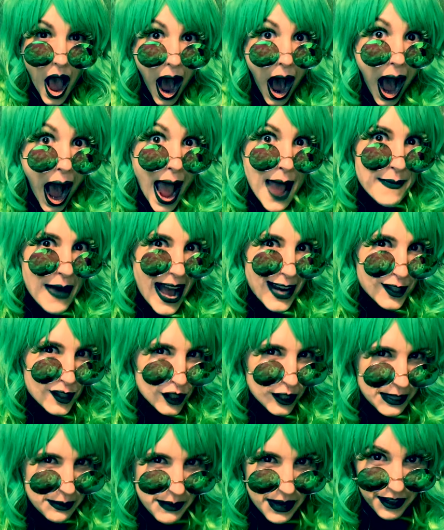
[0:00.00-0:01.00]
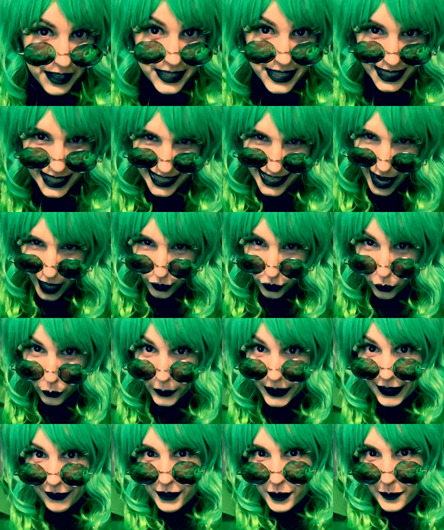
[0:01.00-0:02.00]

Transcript: I'm actually married to Keanu Reeves